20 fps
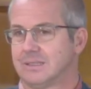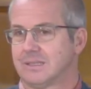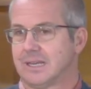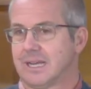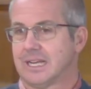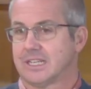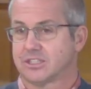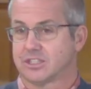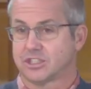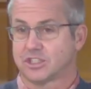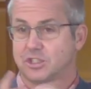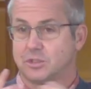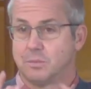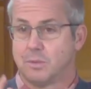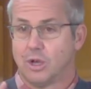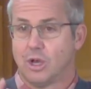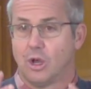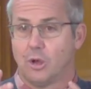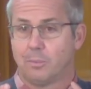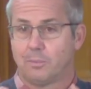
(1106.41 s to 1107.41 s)
As a
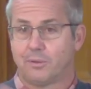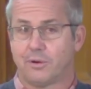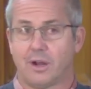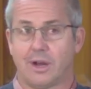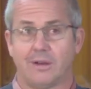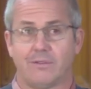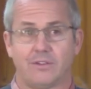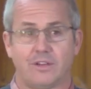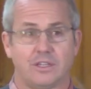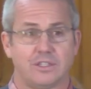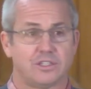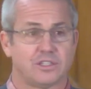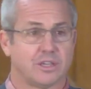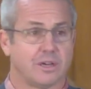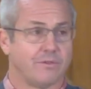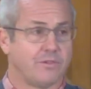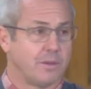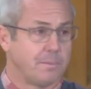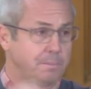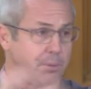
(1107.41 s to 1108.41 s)
small province
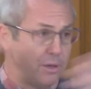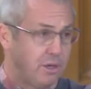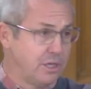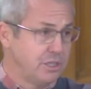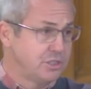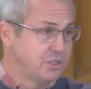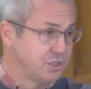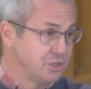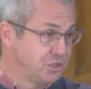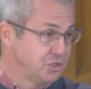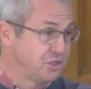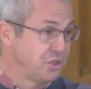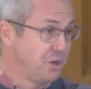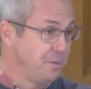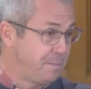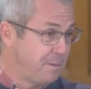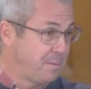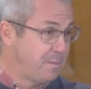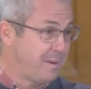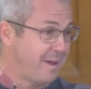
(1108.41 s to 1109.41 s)
of the Persian
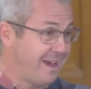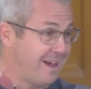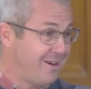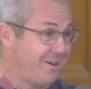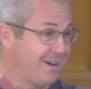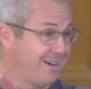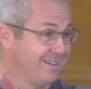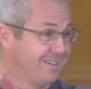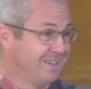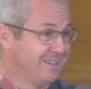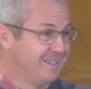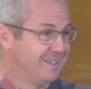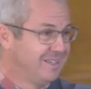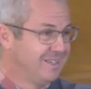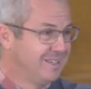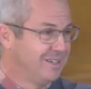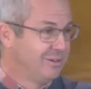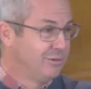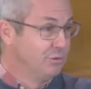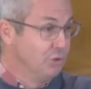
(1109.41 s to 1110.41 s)
superpower,
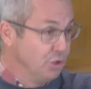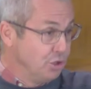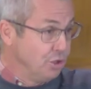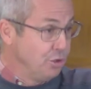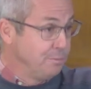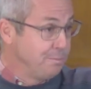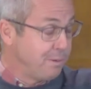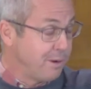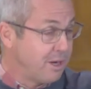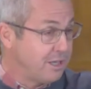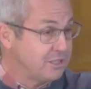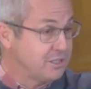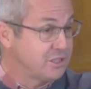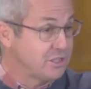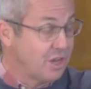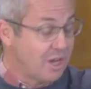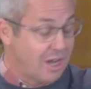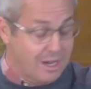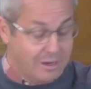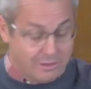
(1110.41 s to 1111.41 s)
ruled by
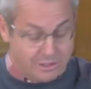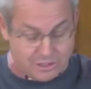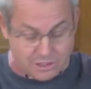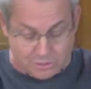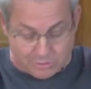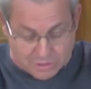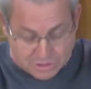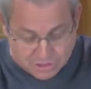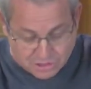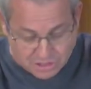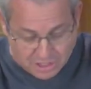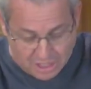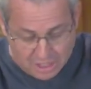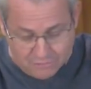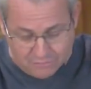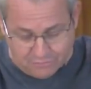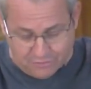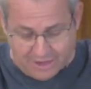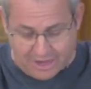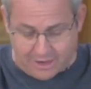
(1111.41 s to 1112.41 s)
Cyrus, who was so
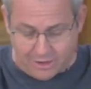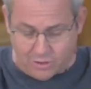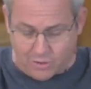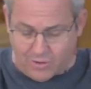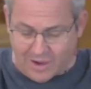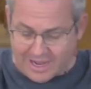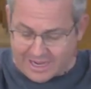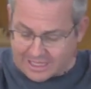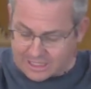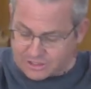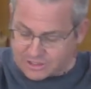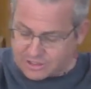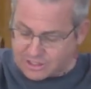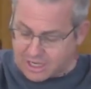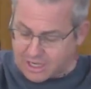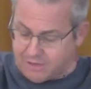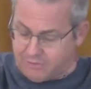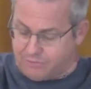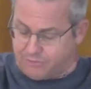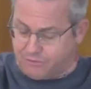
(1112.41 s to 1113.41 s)
far away and
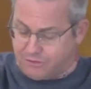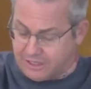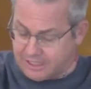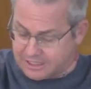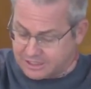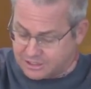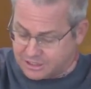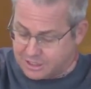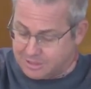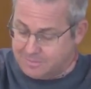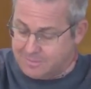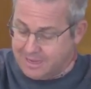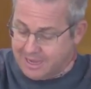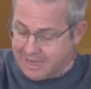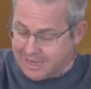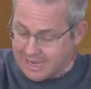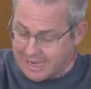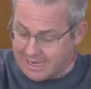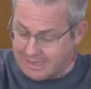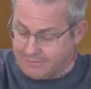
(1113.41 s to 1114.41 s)
so fearsome
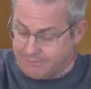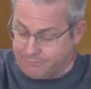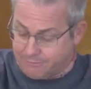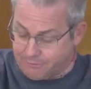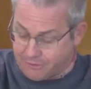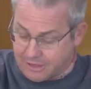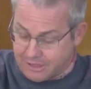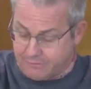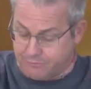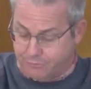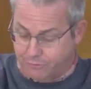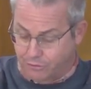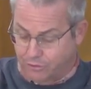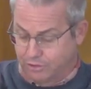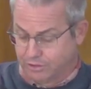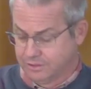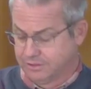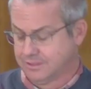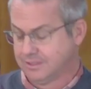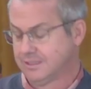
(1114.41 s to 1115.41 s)
and
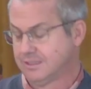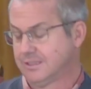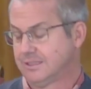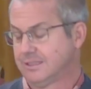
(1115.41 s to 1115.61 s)
fearful,